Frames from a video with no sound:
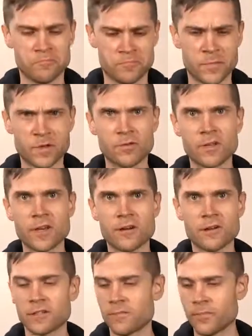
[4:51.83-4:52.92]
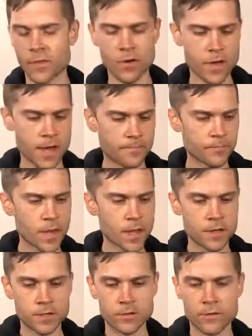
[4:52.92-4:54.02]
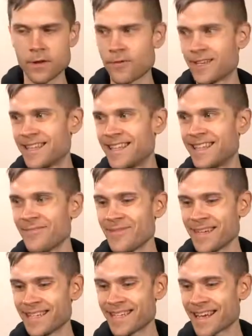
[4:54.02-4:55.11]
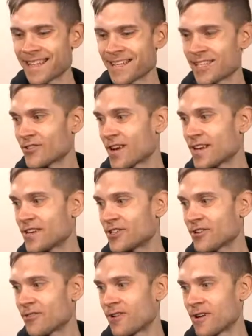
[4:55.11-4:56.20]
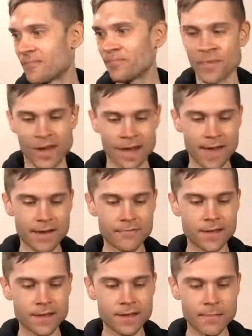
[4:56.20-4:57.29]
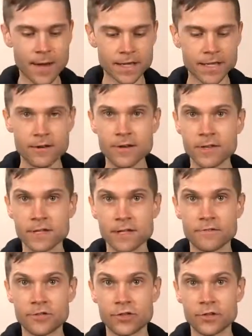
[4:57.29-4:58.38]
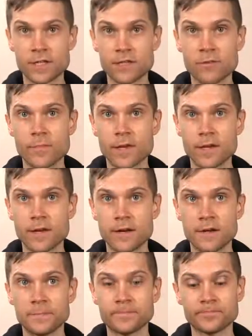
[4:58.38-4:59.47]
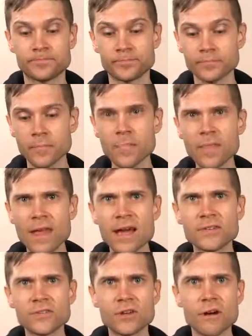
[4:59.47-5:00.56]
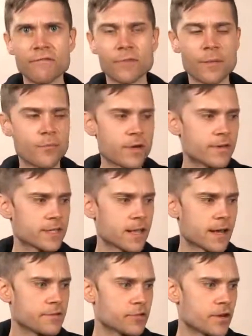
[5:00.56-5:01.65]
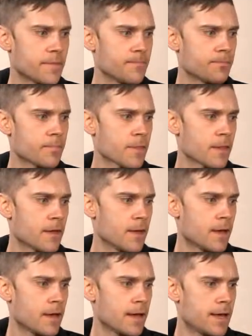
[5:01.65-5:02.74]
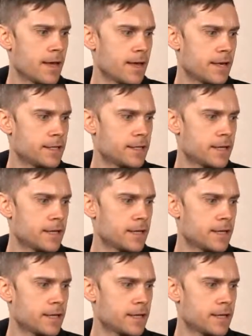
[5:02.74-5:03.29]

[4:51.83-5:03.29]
Totally awesome. Okay, so anyways, let me just get the strainage going on. I have the bacteria stuff should still be in here, as you saw from the previous live stream. And